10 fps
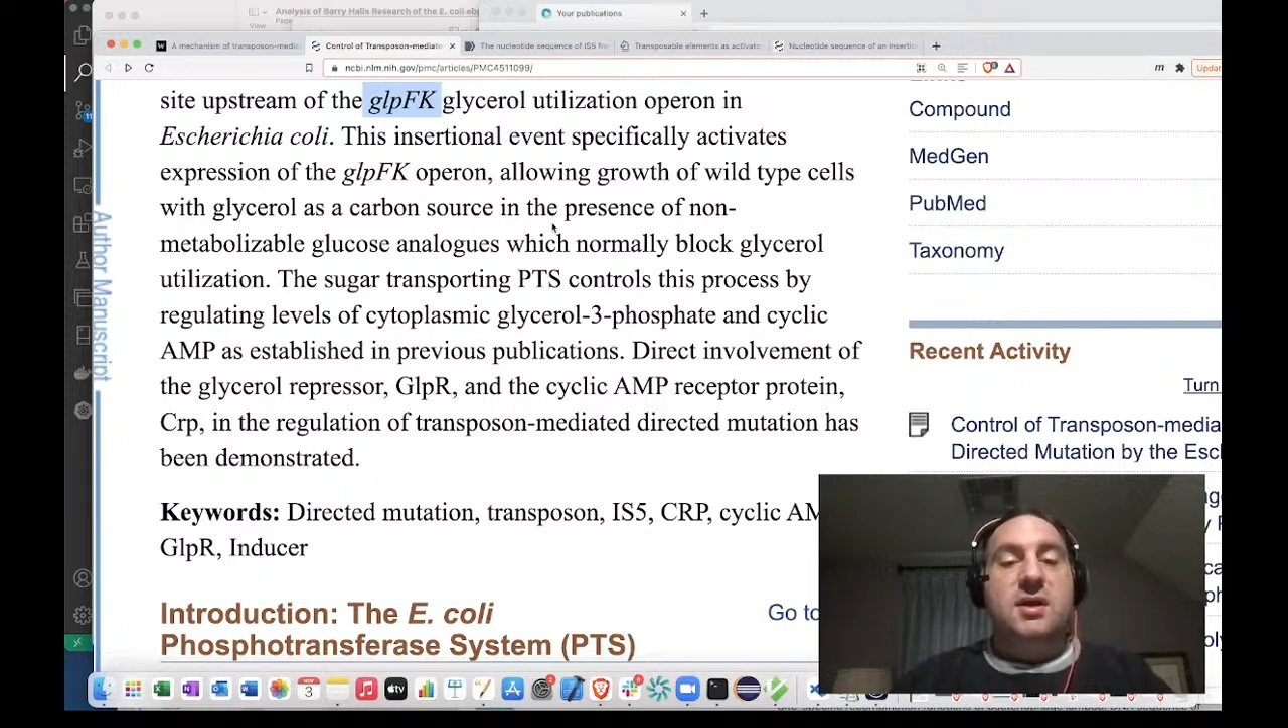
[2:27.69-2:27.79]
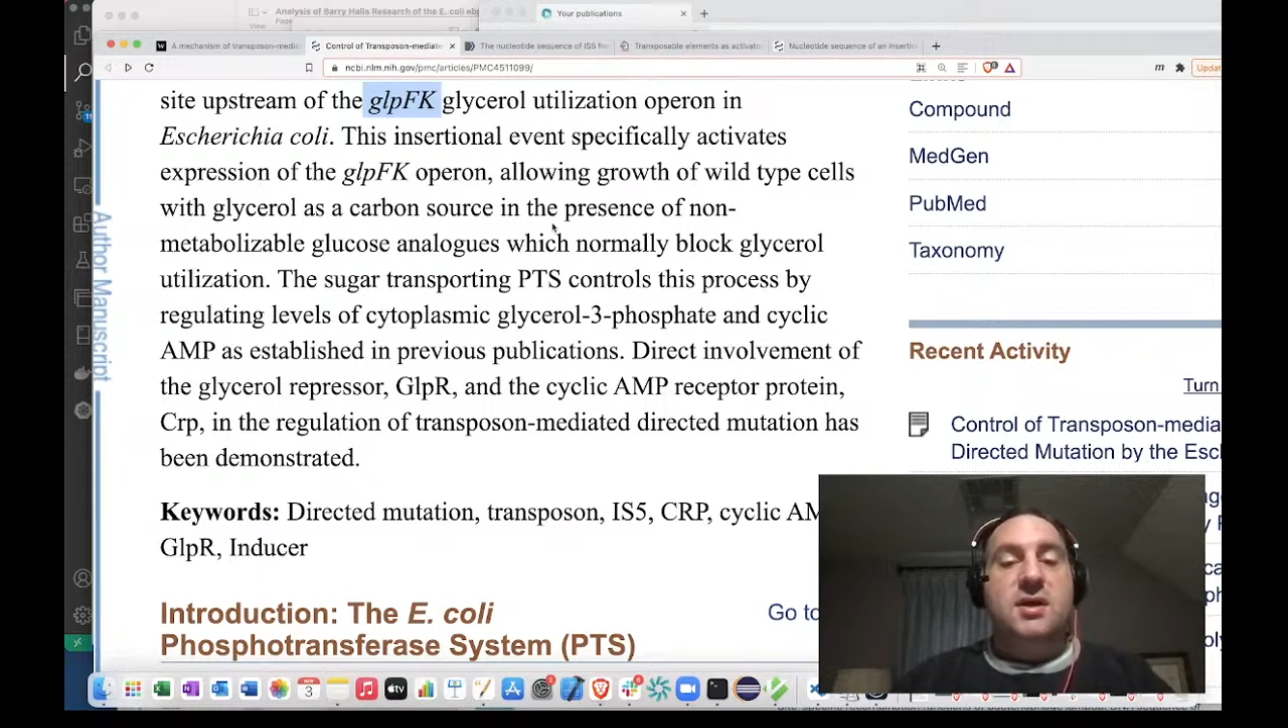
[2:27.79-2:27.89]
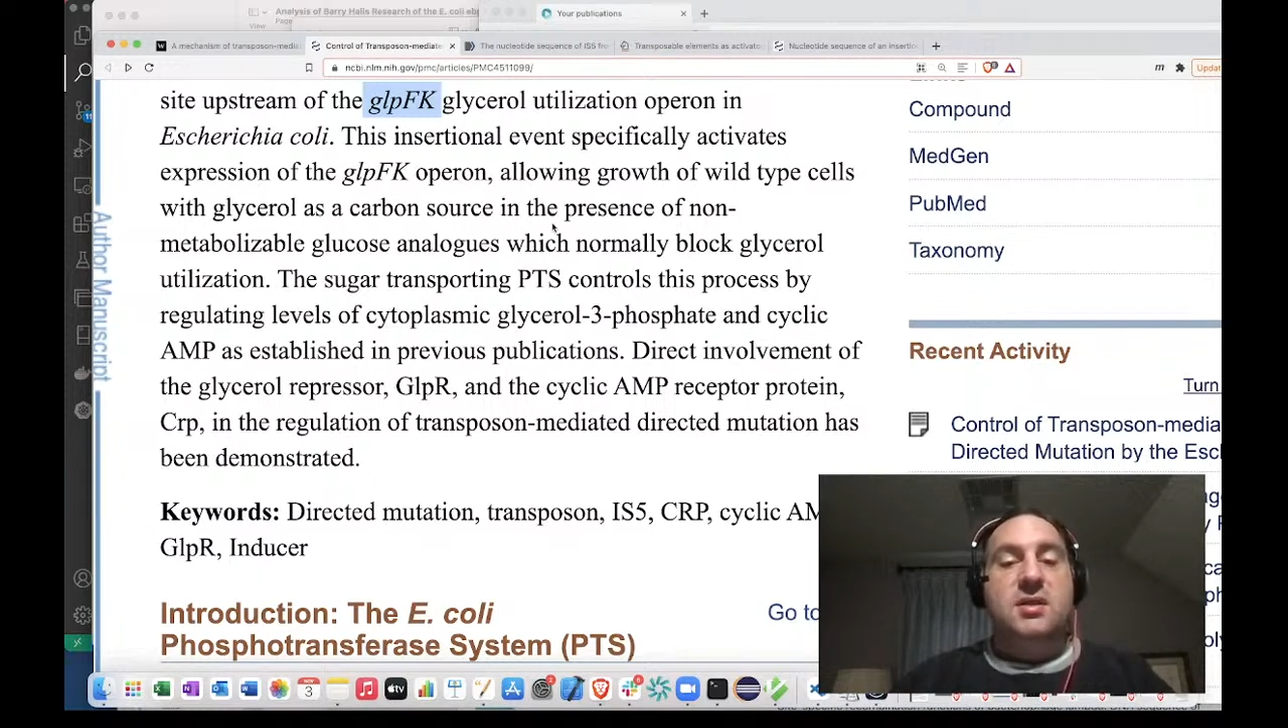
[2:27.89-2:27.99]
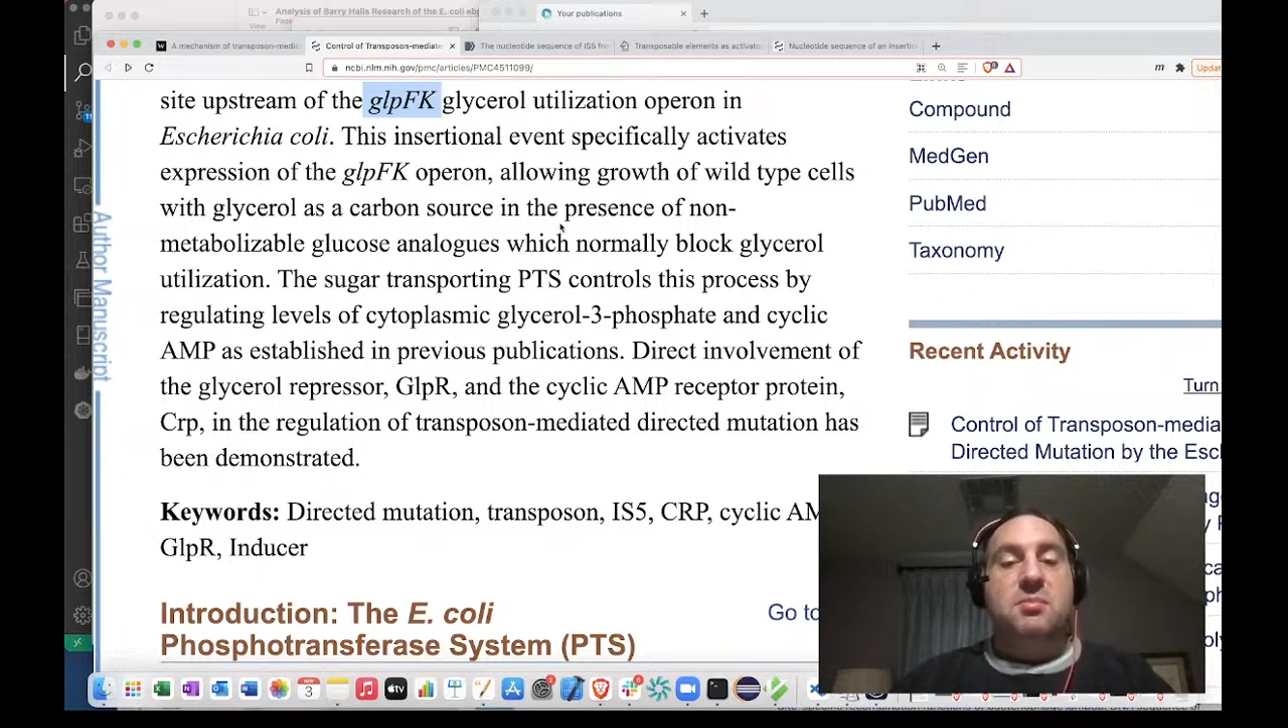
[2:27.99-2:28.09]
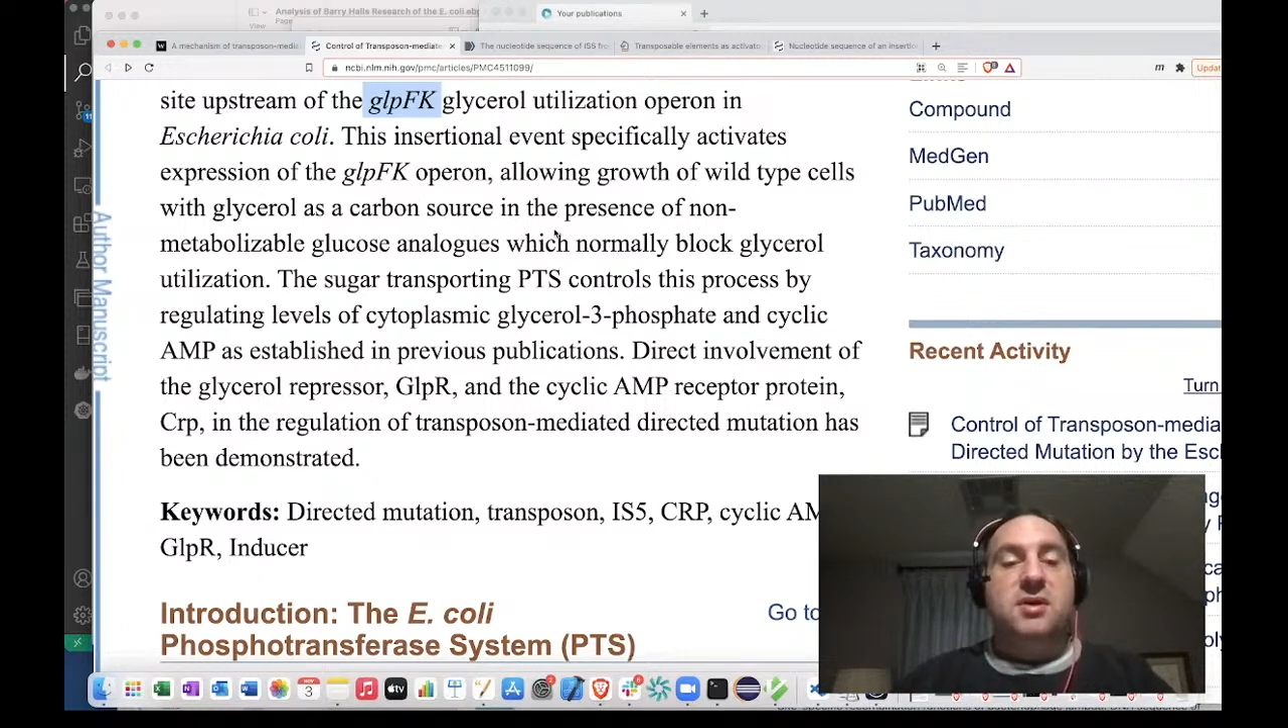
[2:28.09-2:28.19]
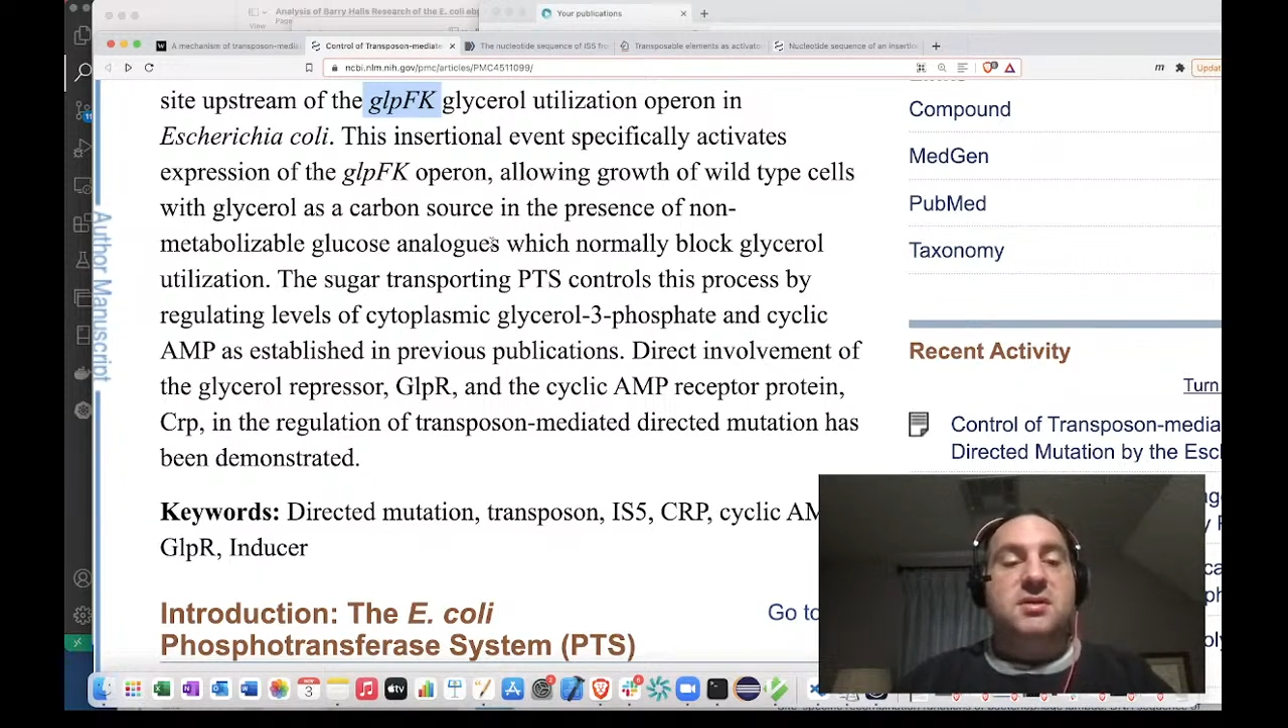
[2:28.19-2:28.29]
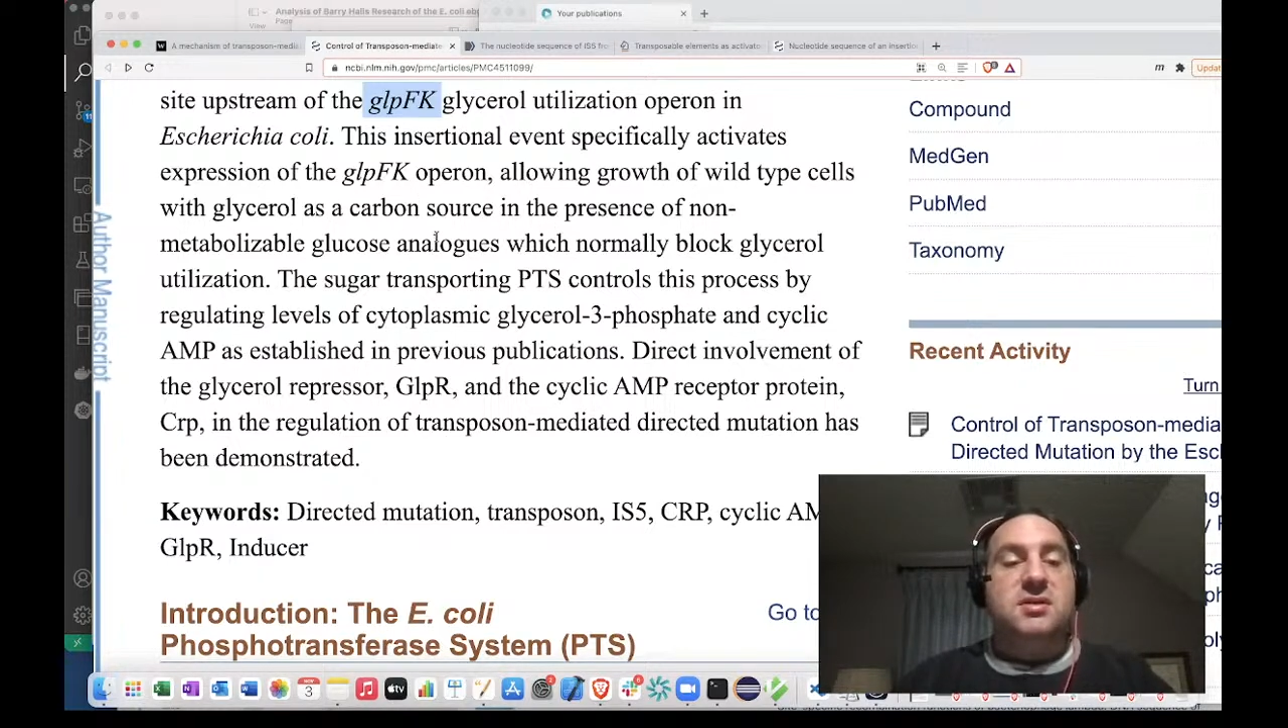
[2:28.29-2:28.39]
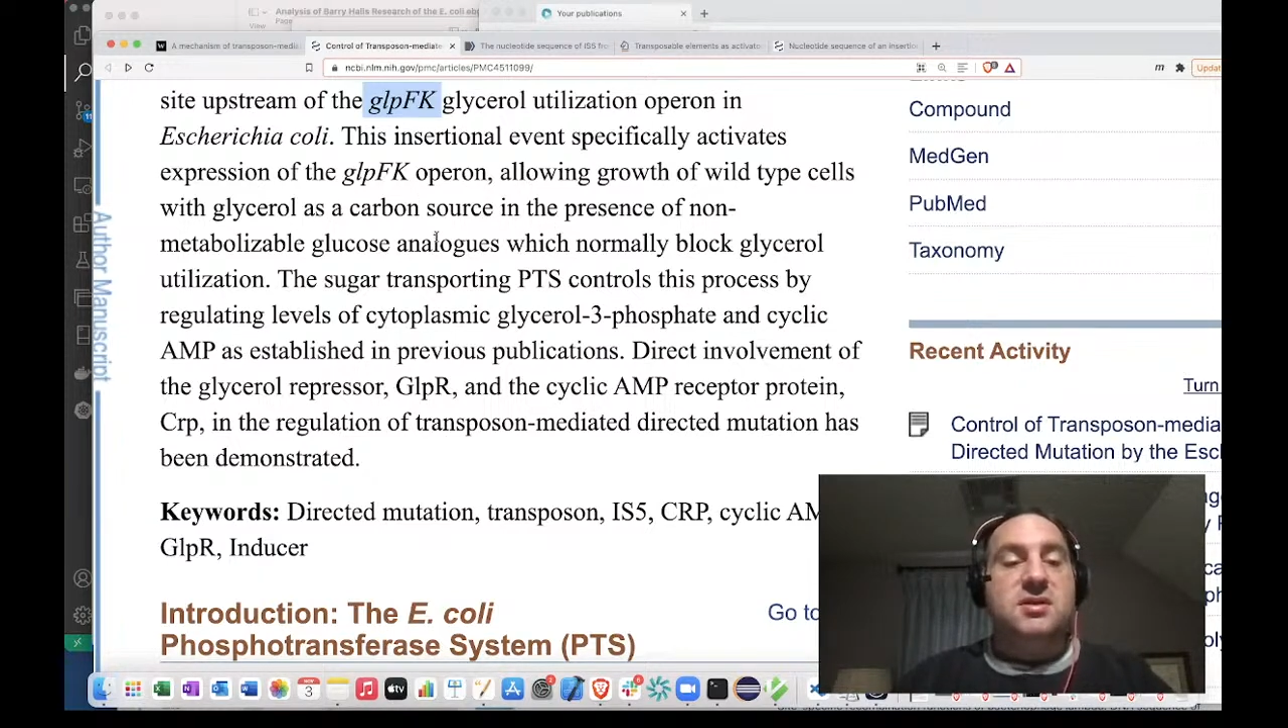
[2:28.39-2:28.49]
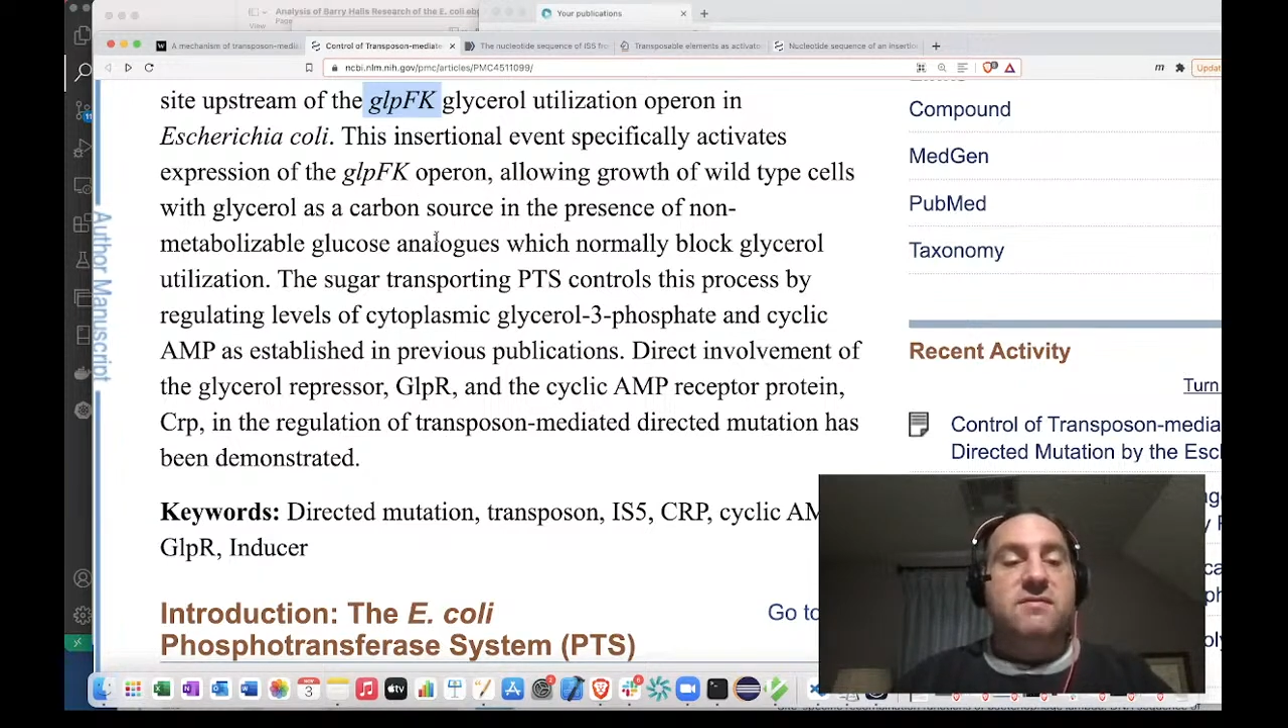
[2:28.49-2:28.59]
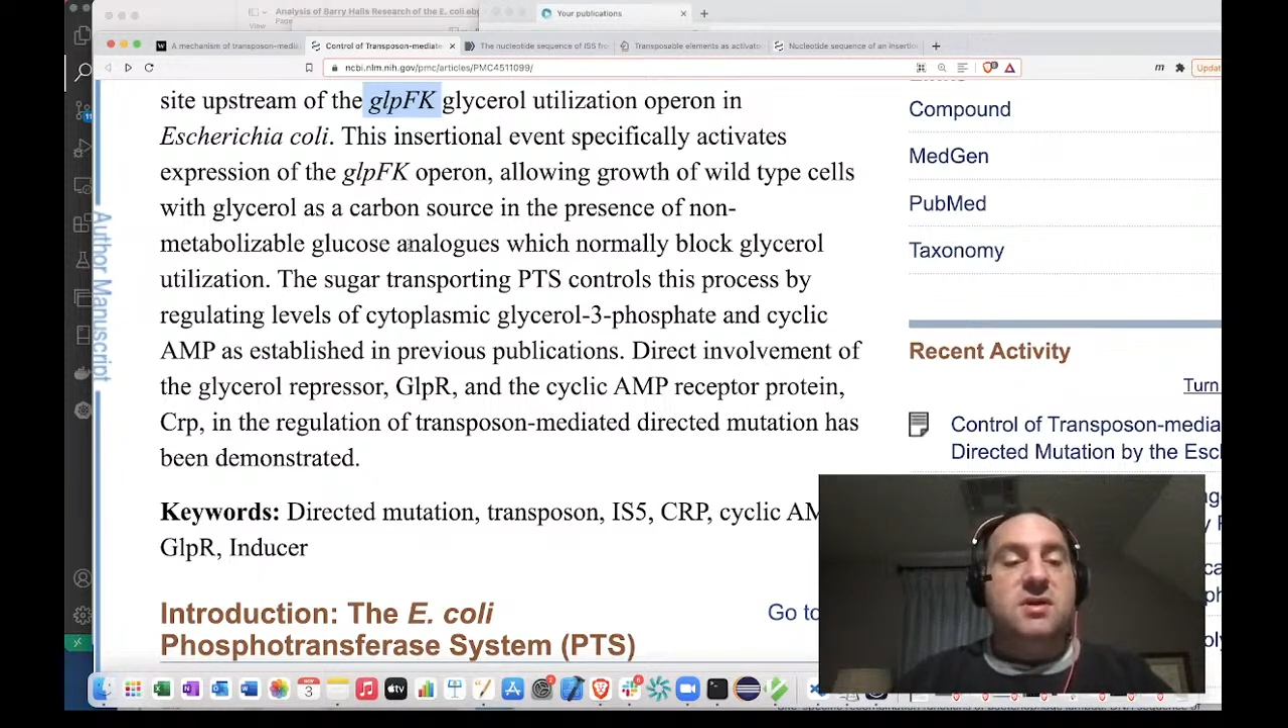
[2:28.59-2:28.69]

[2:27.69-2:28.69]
in the presence of